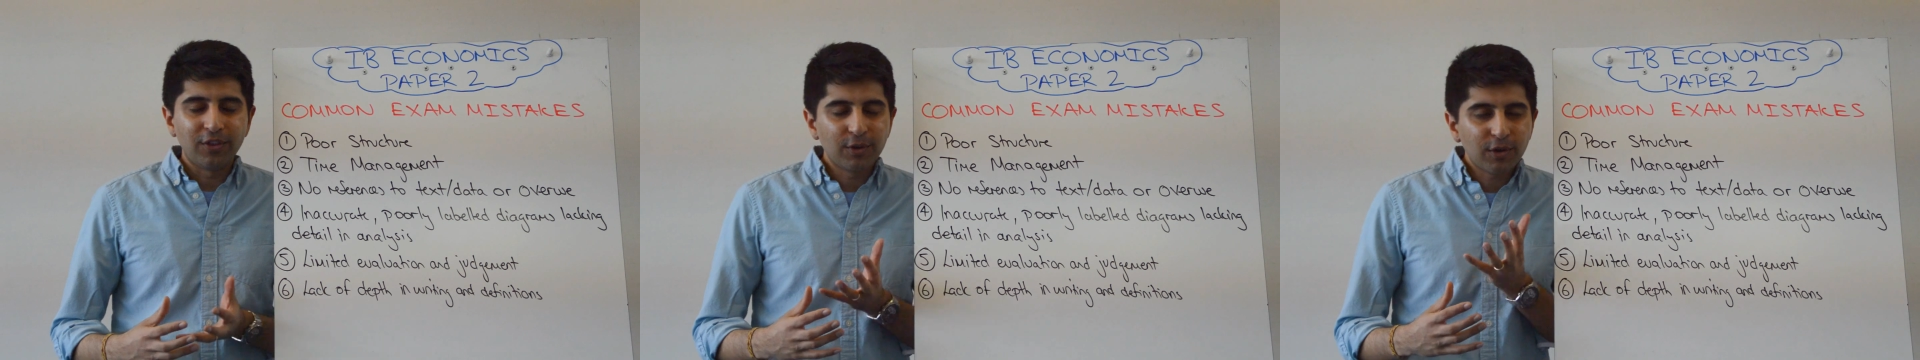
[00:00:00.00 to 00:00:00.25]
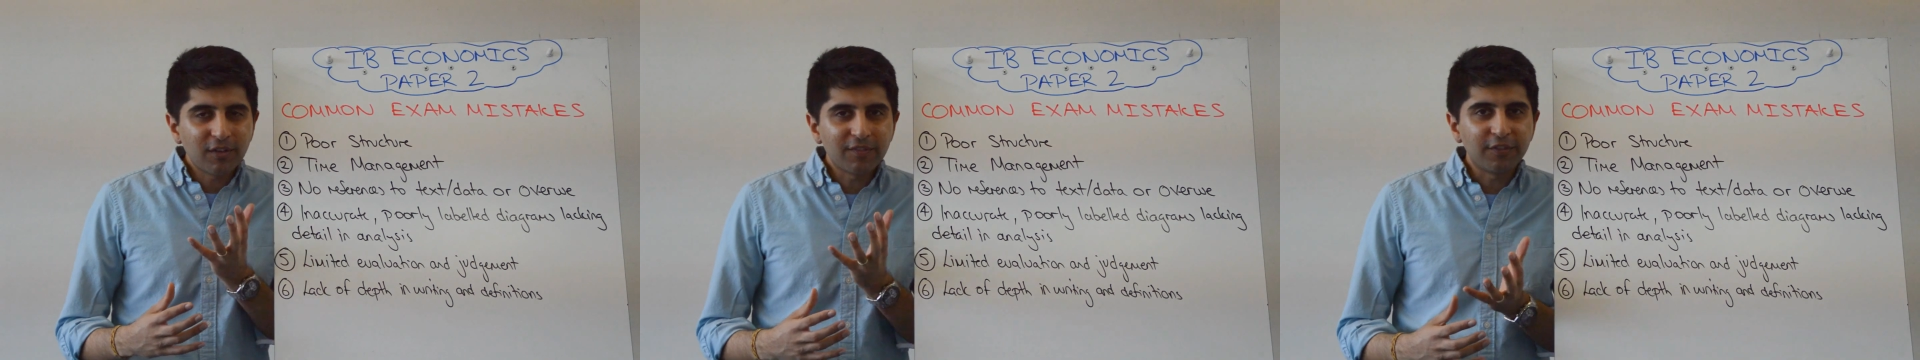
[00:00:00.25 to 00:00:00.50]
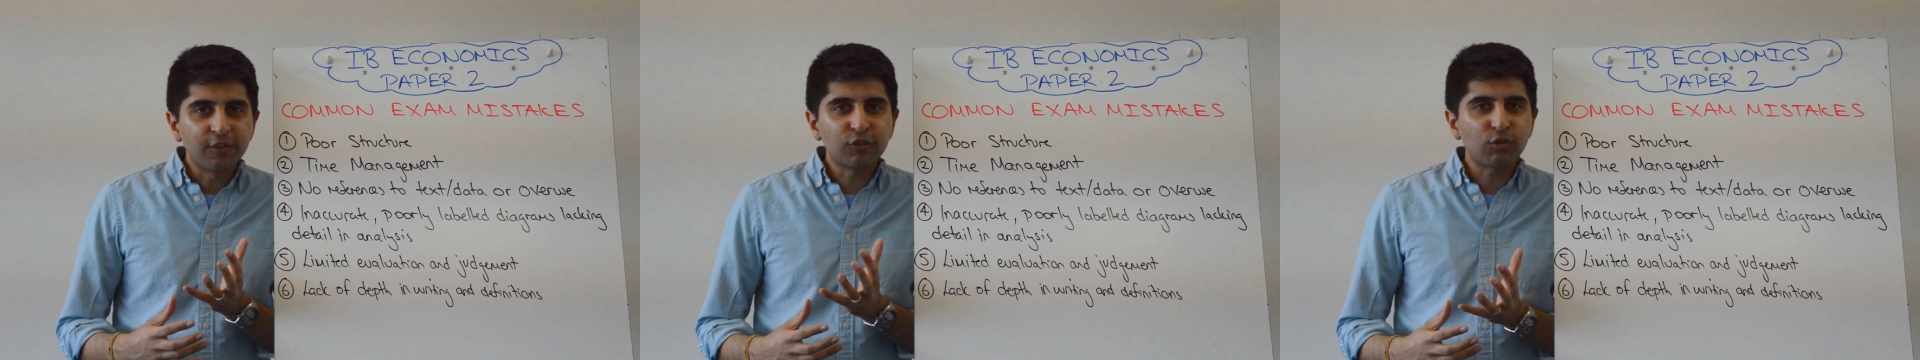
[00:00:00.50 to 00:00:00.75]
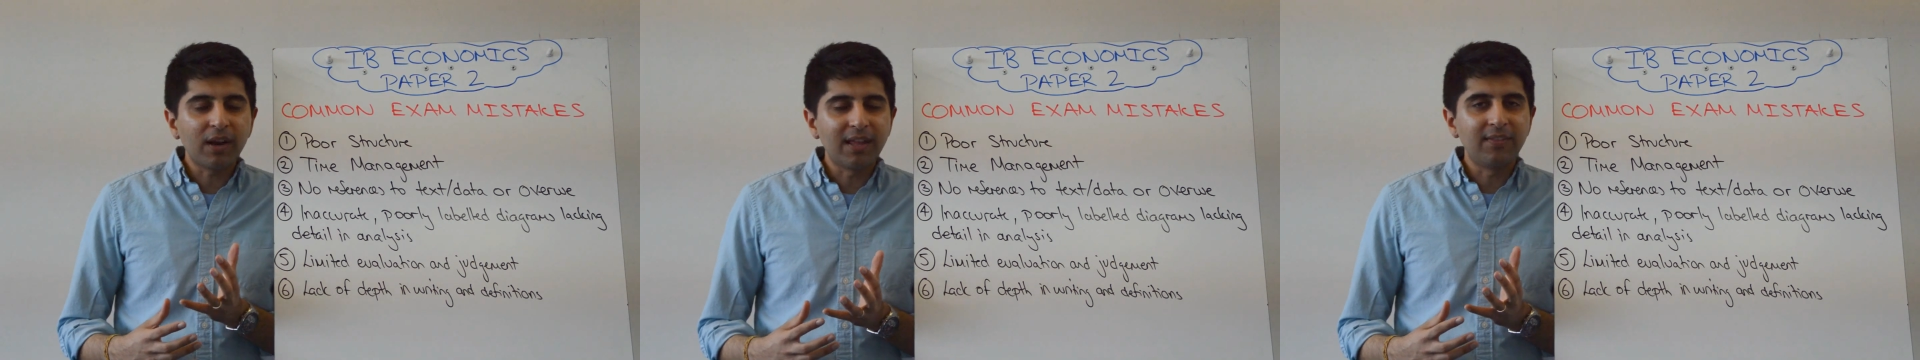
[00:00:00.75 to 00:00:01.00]
You're going to
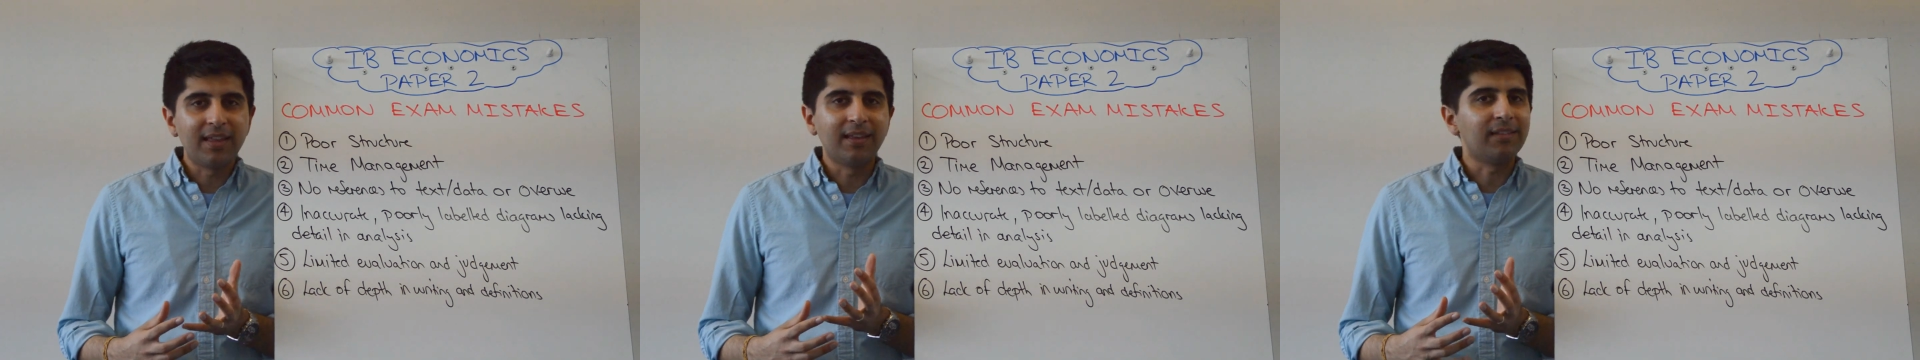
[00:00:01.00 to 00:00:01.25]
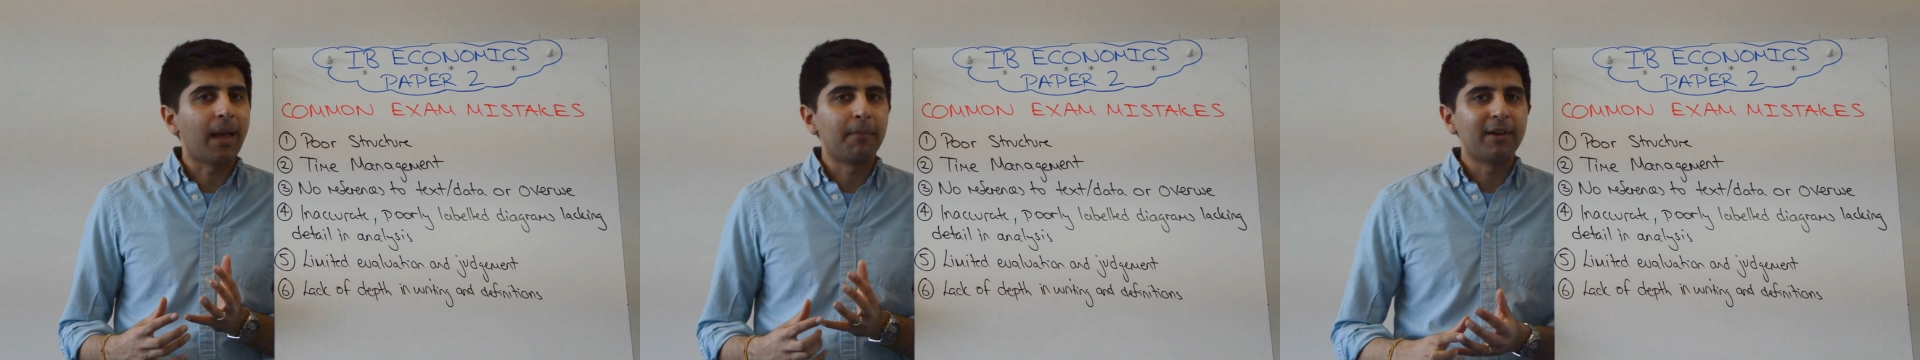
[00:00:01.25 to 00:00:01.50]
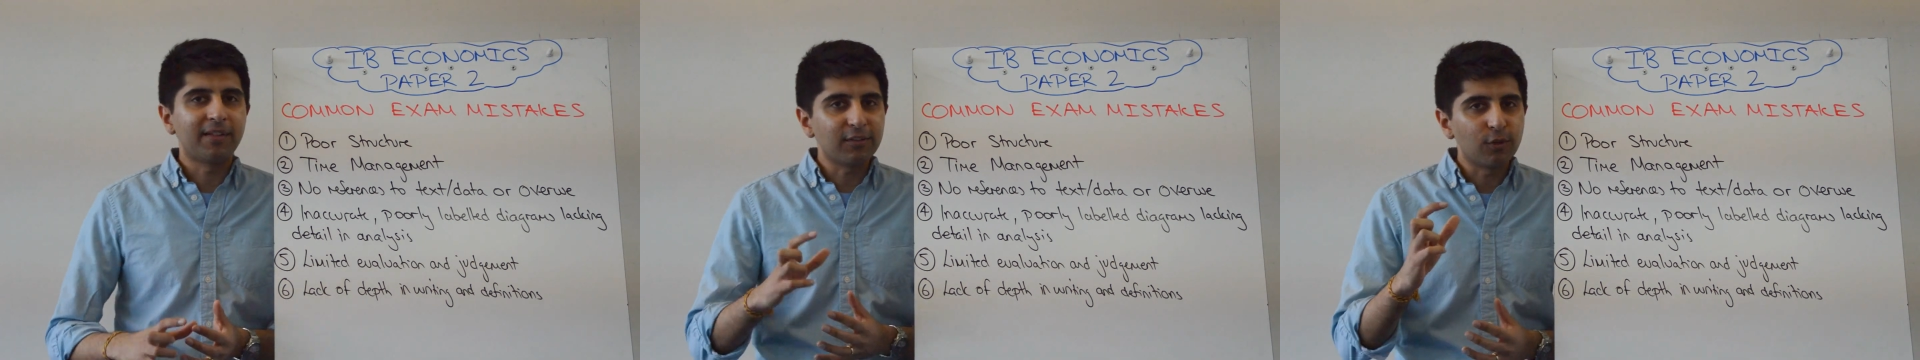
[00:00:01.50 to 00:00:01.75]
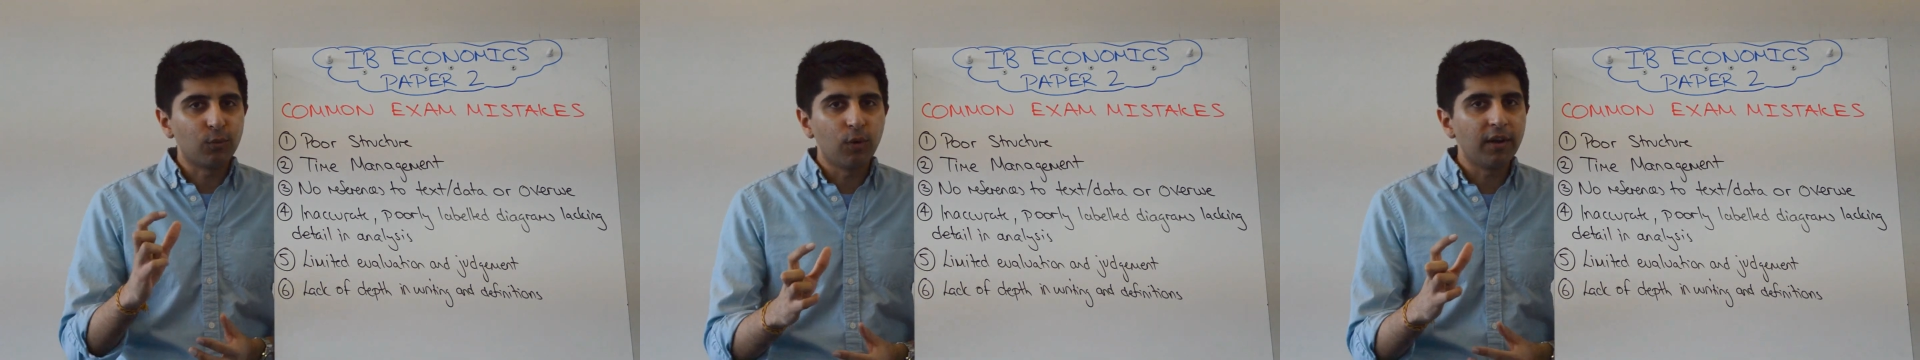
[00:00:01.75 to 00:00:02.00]
frustrate the examiner, and that's
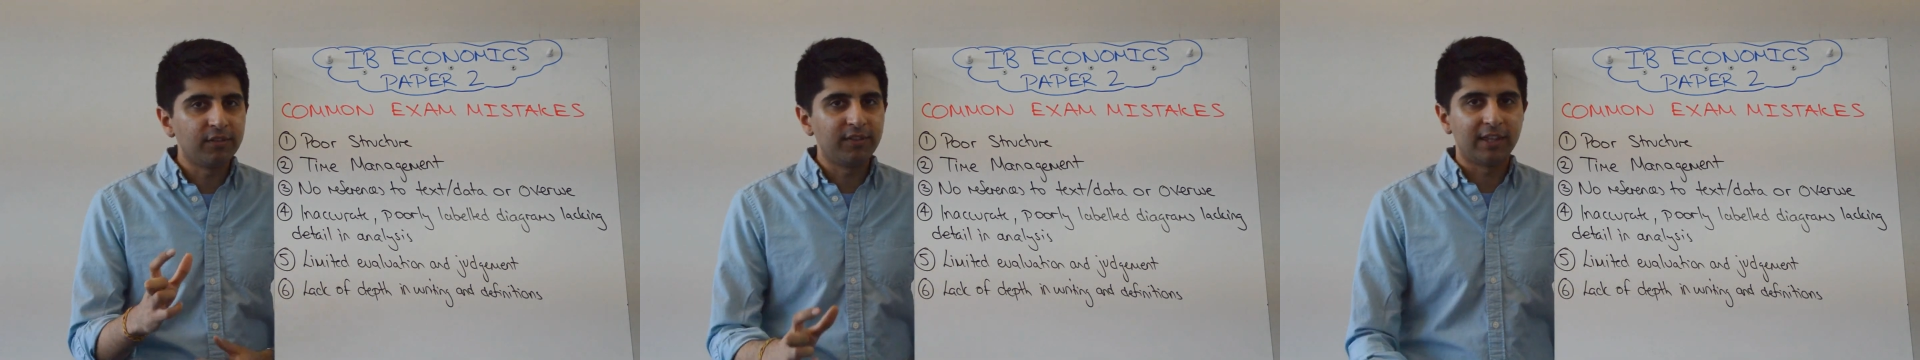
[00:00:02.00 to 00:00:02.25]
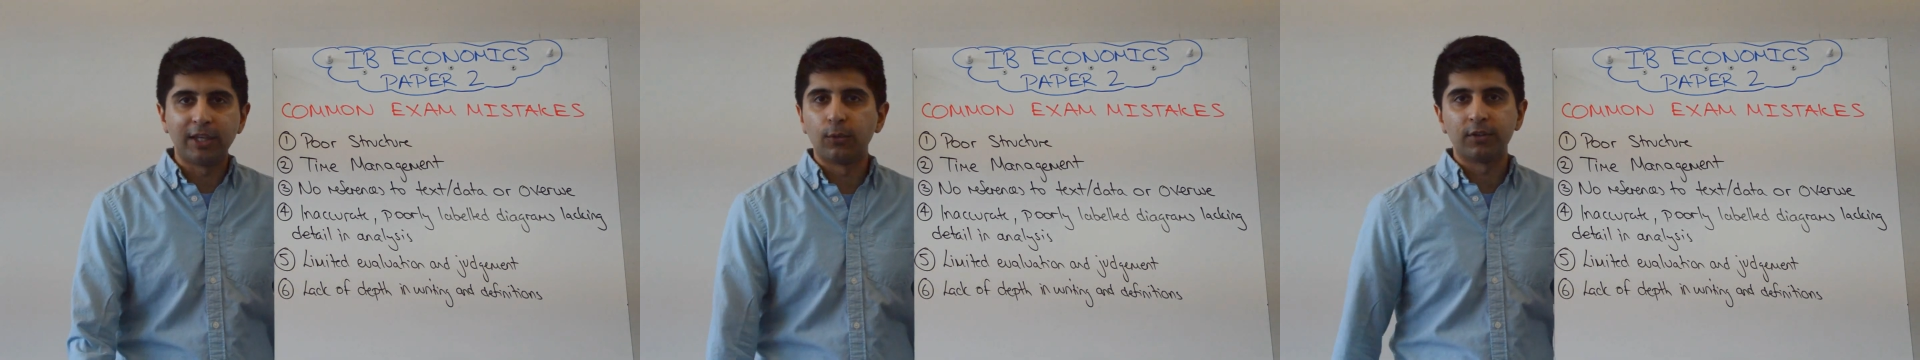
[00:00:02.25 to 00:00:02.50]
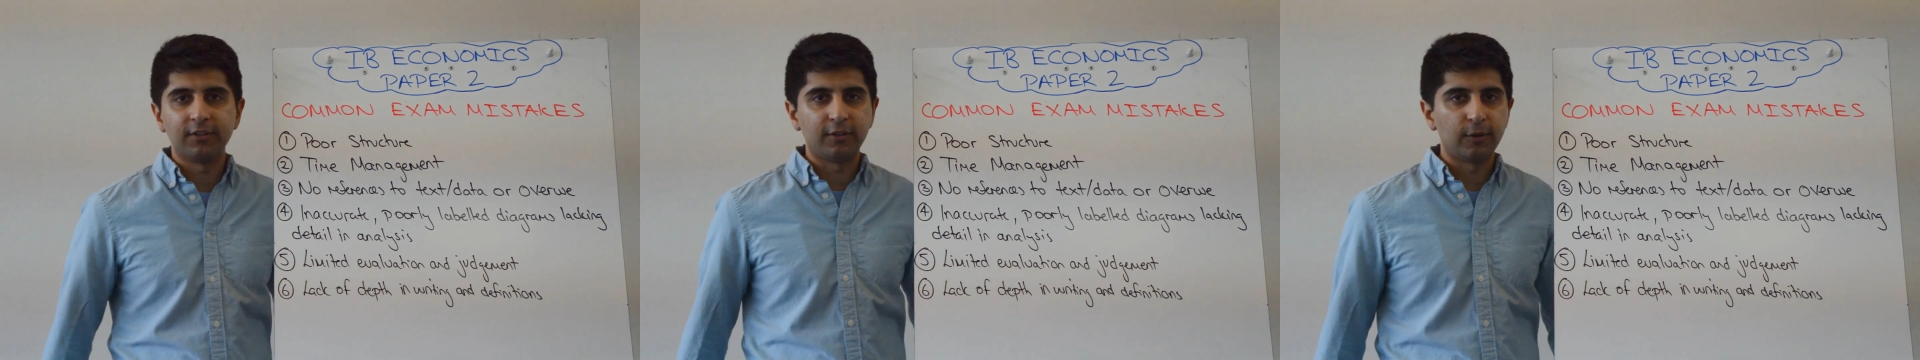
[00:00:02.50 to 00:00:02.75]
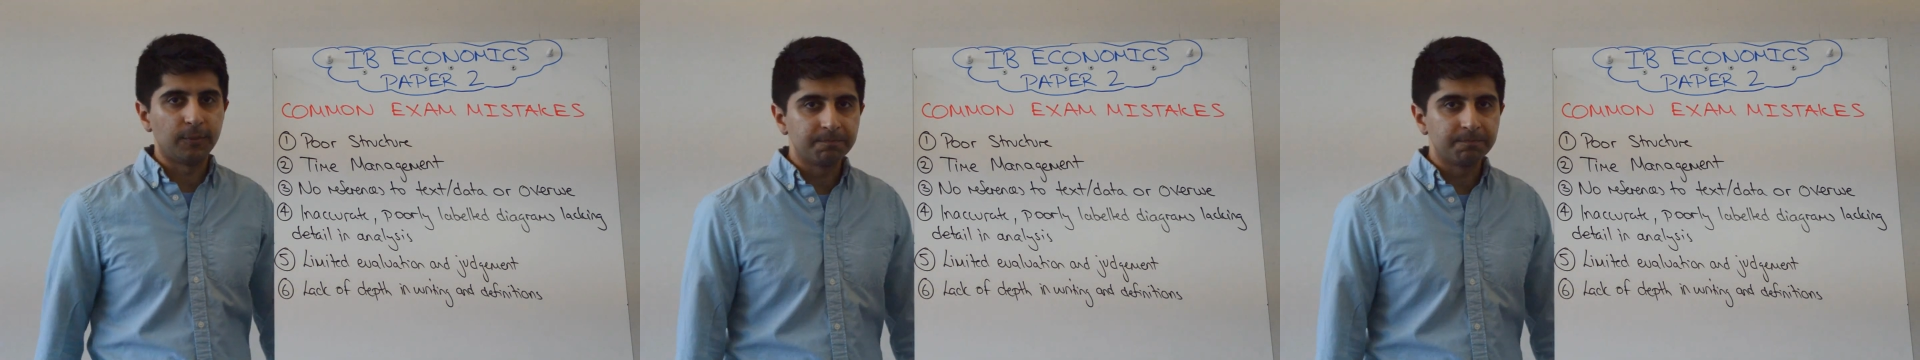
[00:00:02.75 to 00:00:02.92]
the worst thing you want to do.